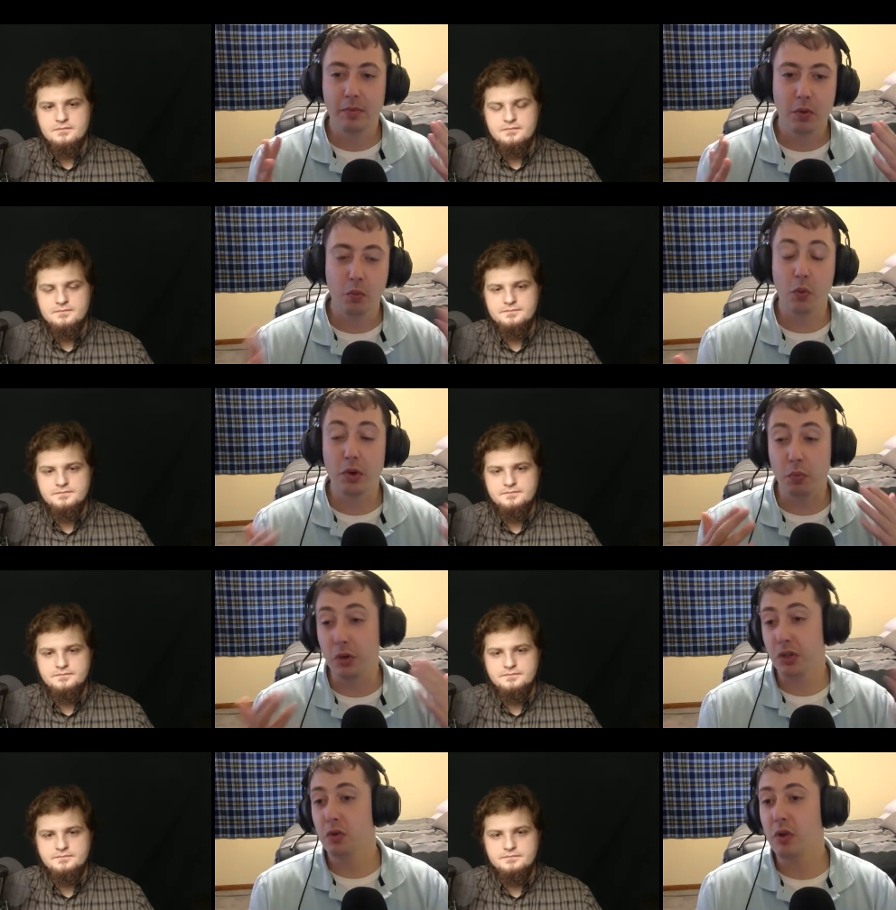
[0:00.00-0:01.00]
Speaker 1: would
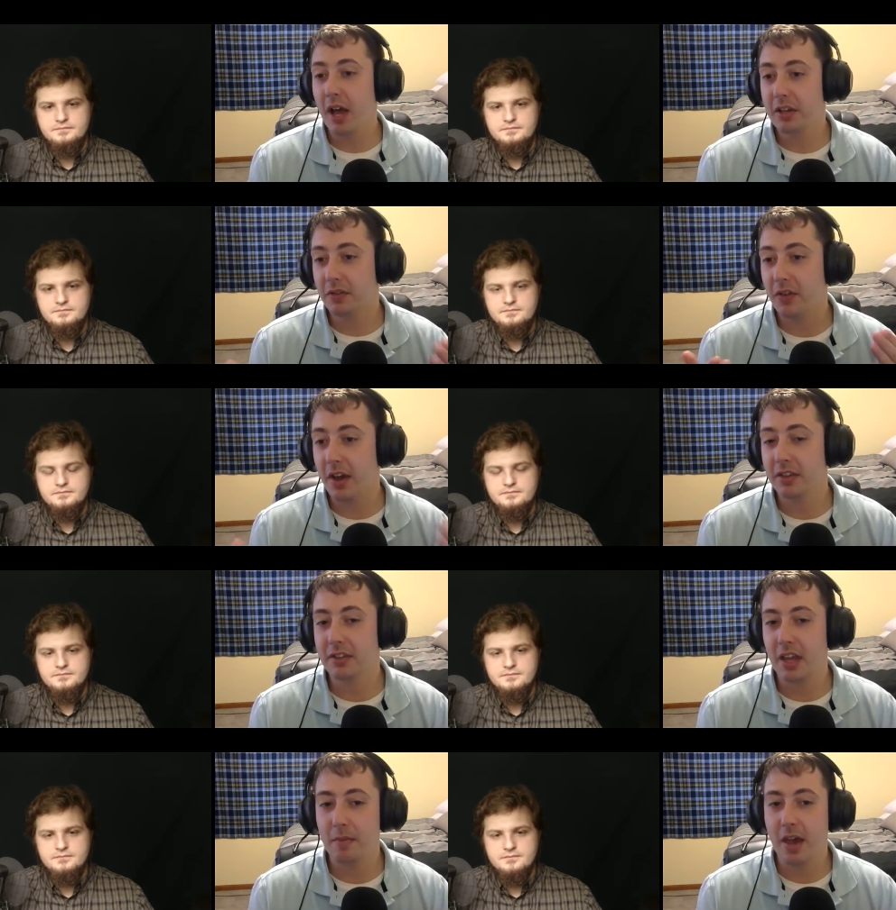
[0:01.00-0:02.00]
would you classify this
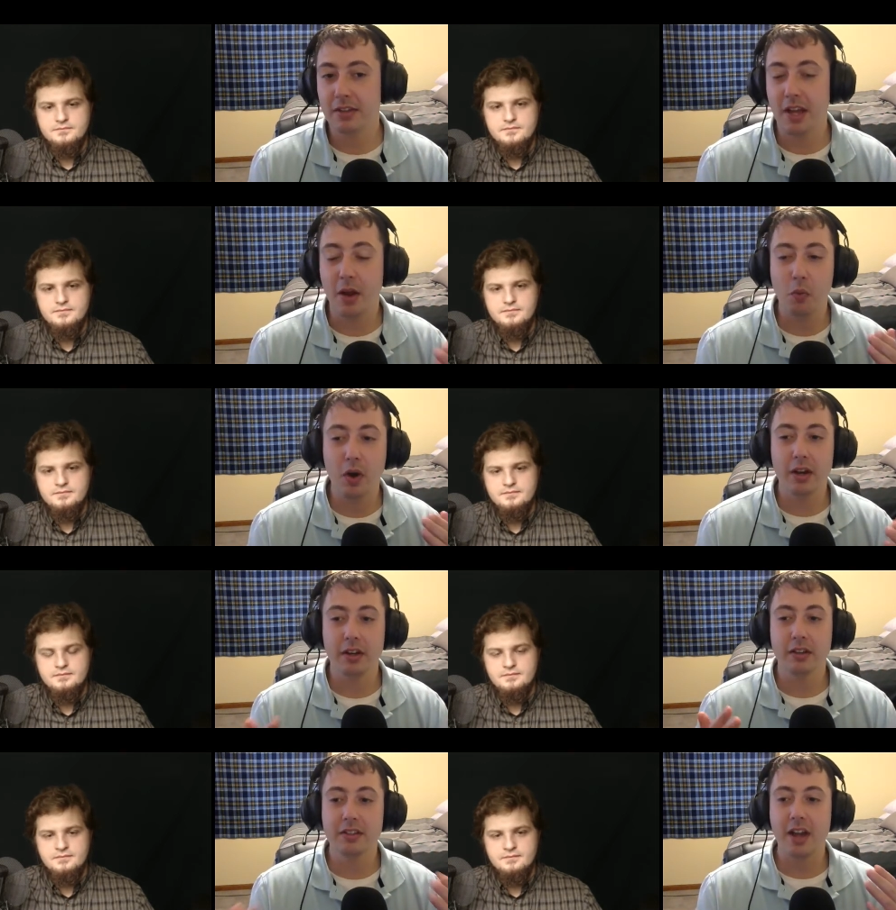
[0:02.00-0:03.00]
game as, and
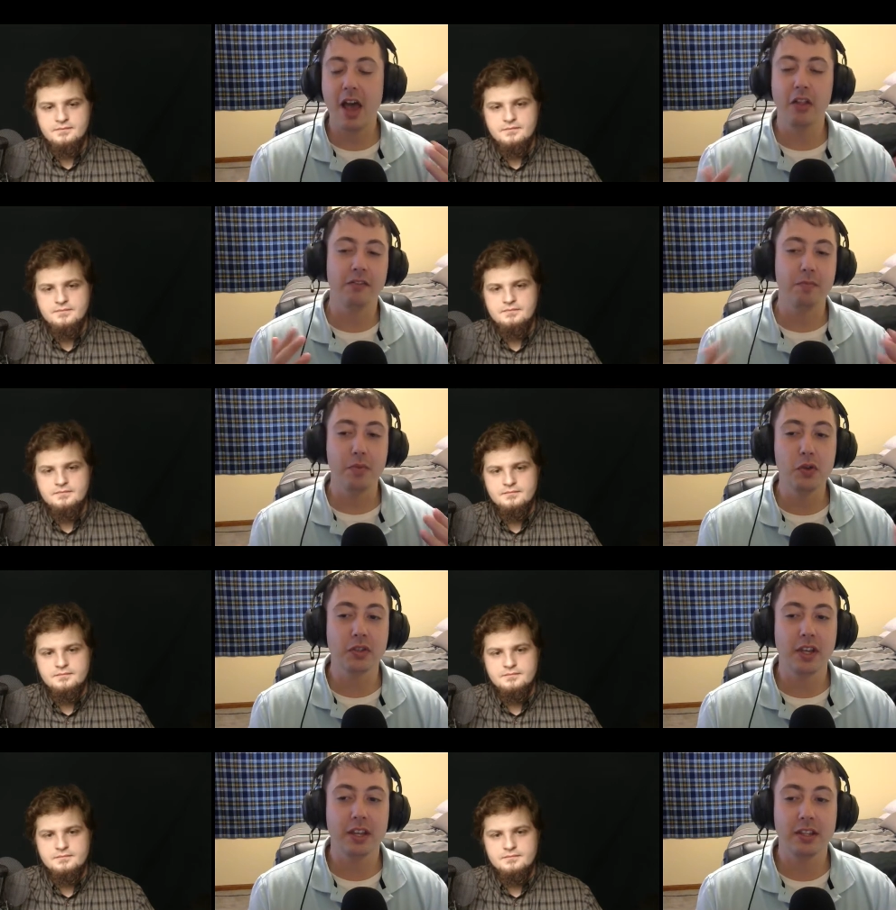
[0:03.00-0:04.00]
what style of
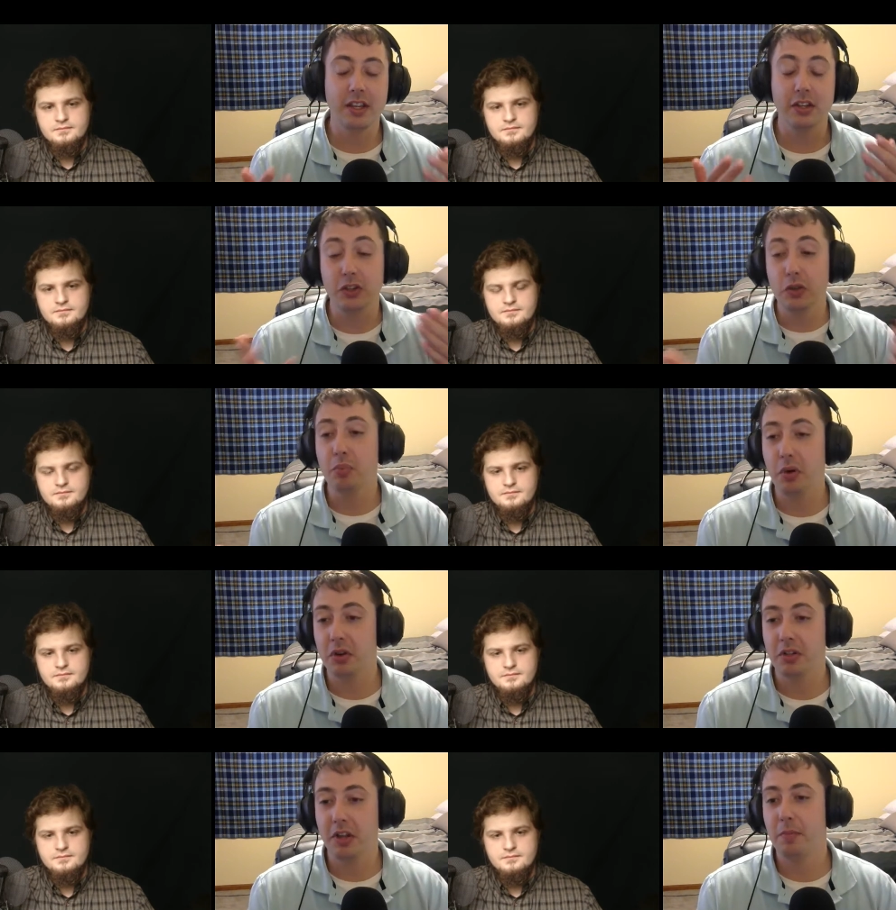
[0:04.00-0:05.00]
music did you
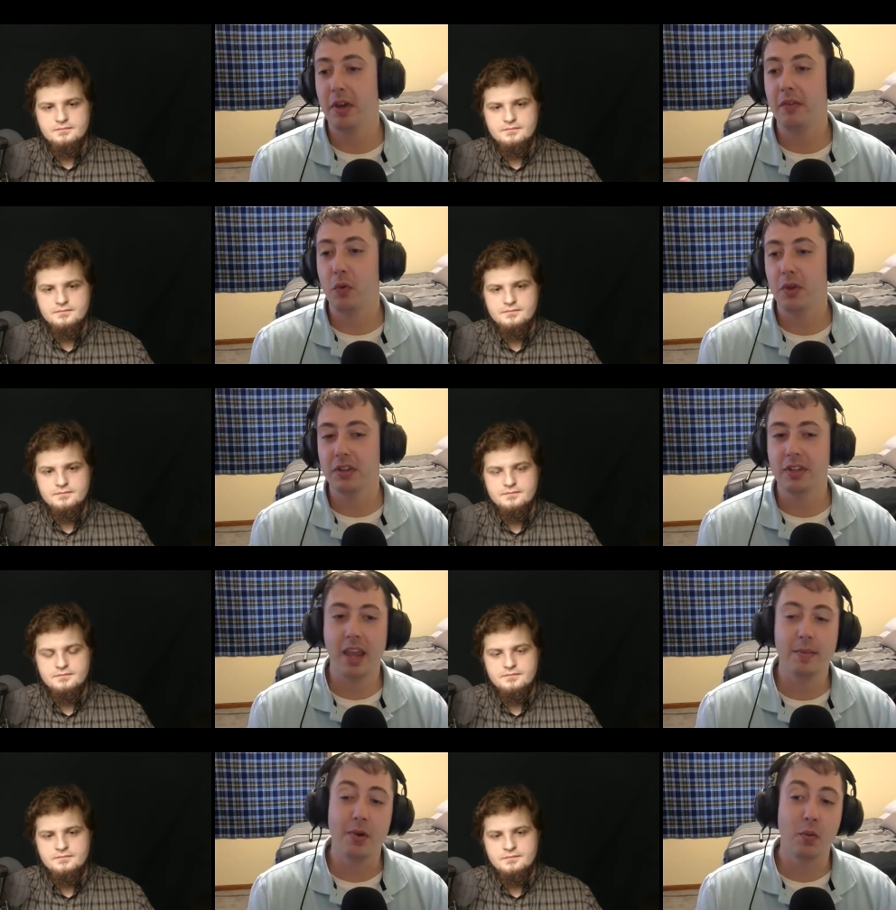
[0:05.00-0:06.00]
personally pick for this
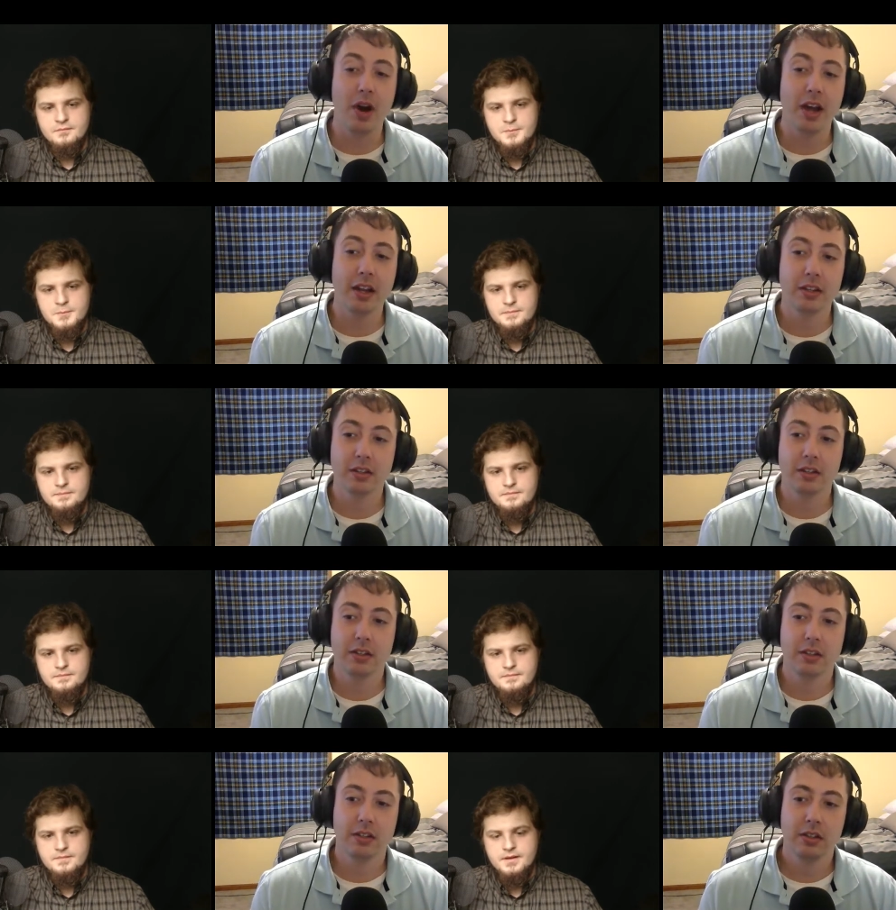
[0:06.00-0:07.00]
Speaker 2: game, and why?
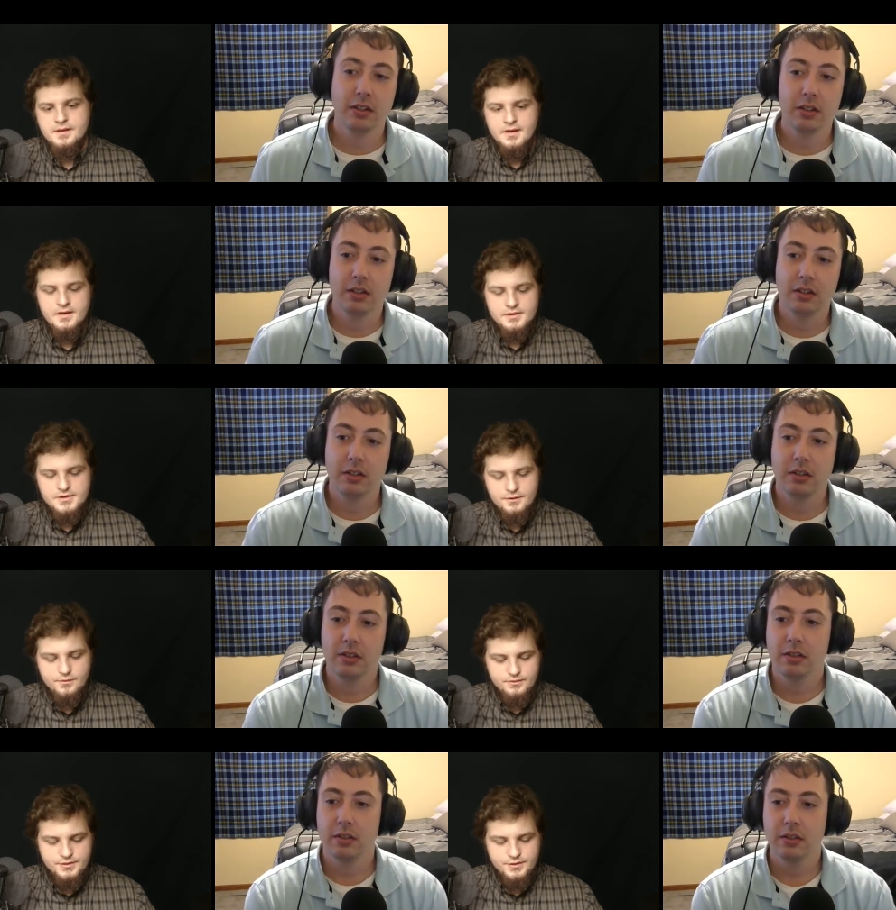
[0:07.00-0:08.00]

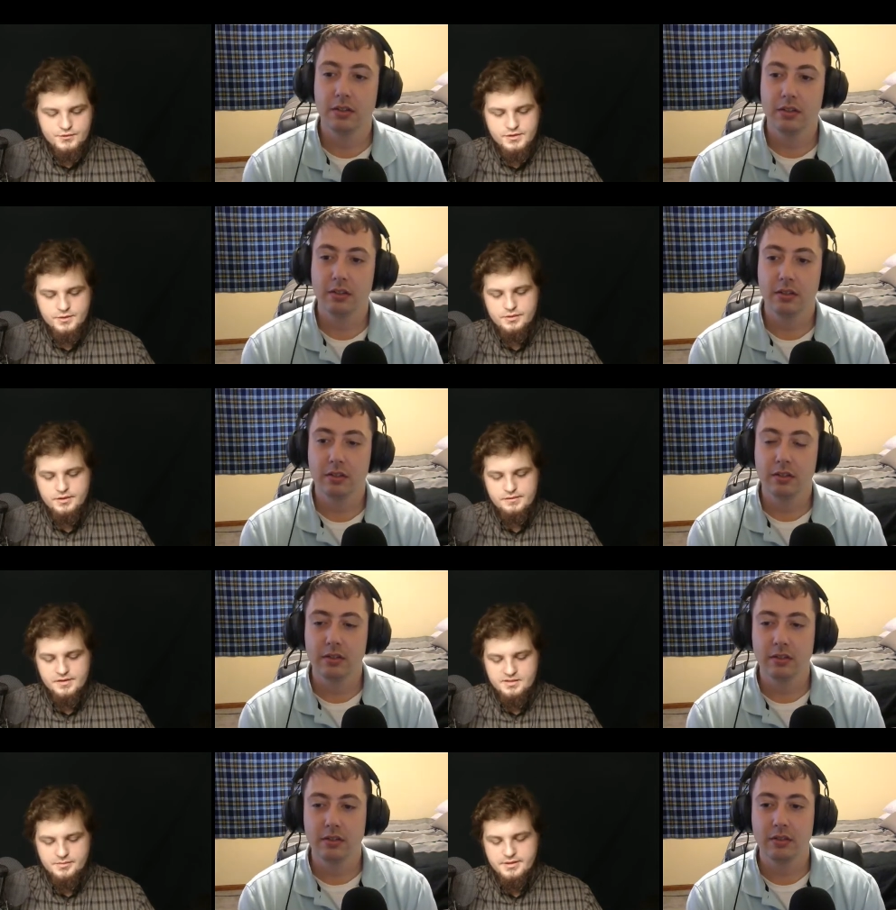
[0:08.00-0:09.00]
So usually when you
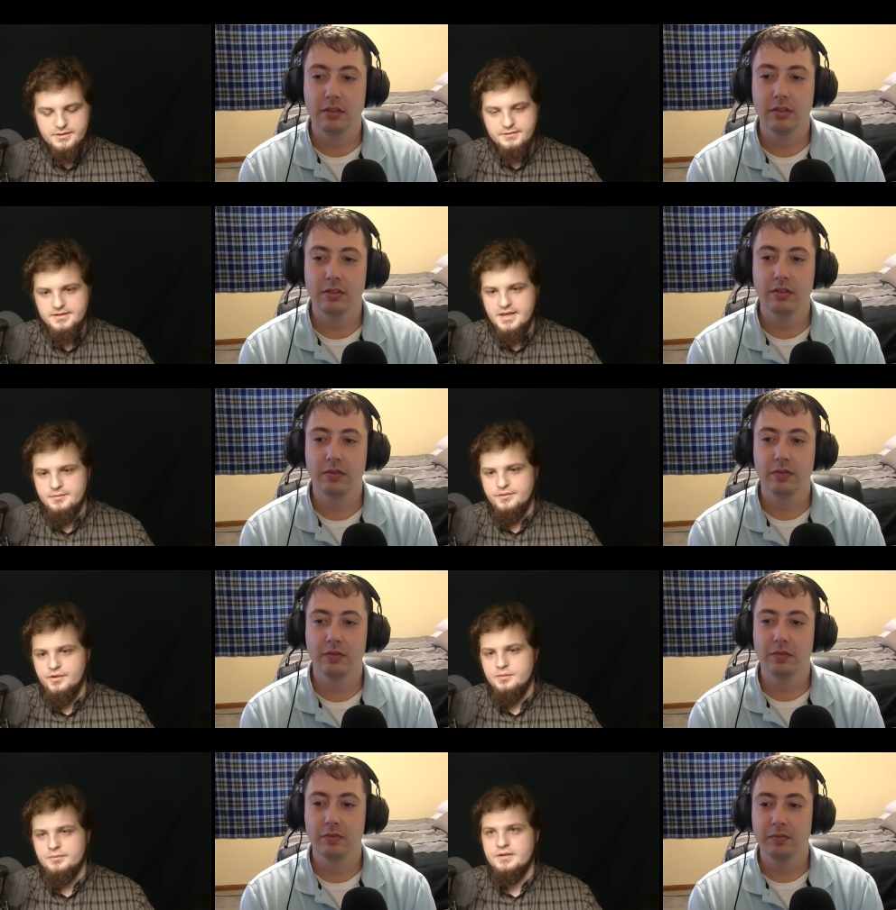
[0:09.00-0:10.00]
think about game
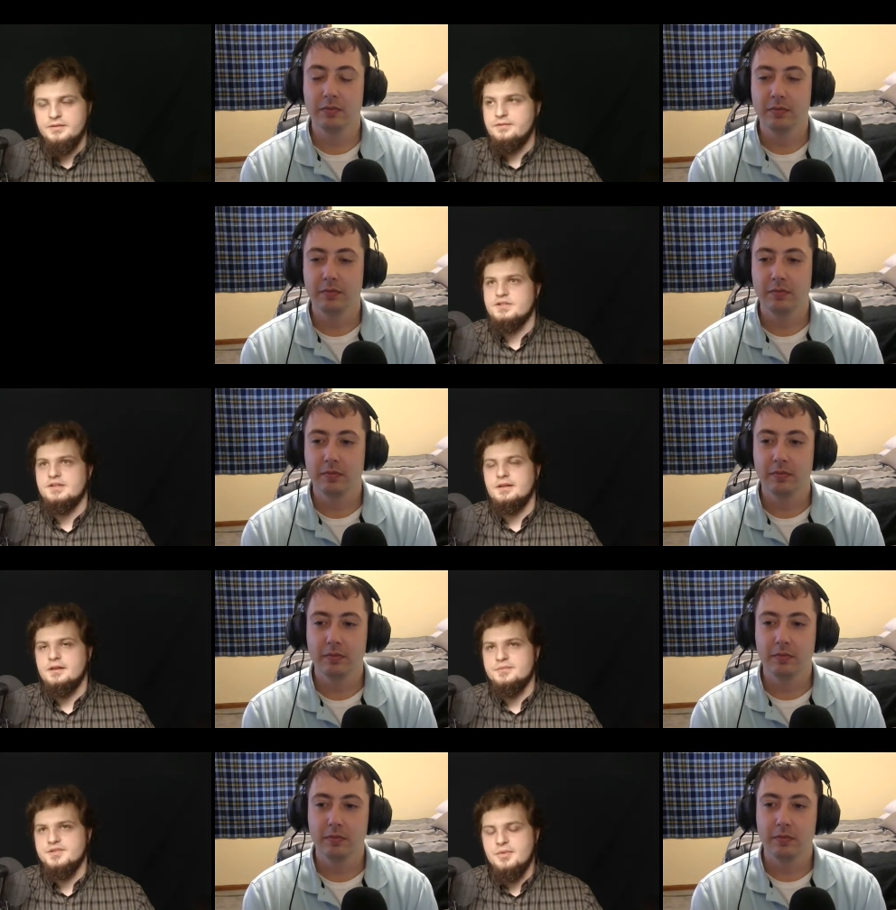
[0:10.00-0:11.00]
development, the first thing that
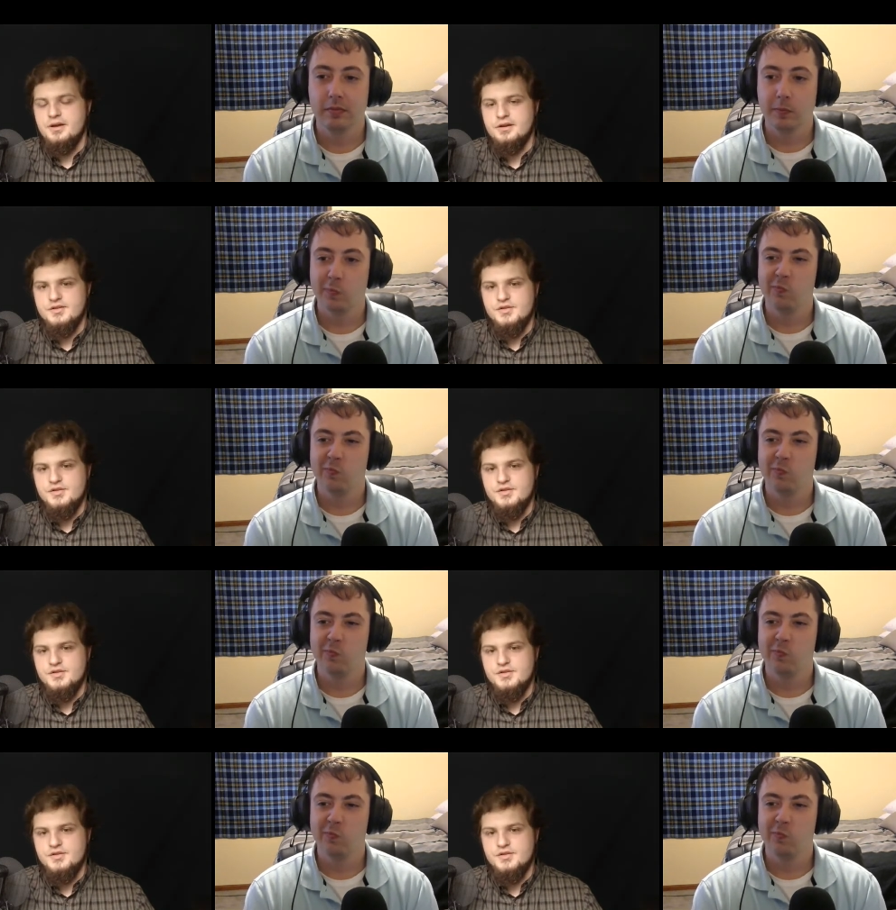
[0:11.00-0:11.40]
comes to mind is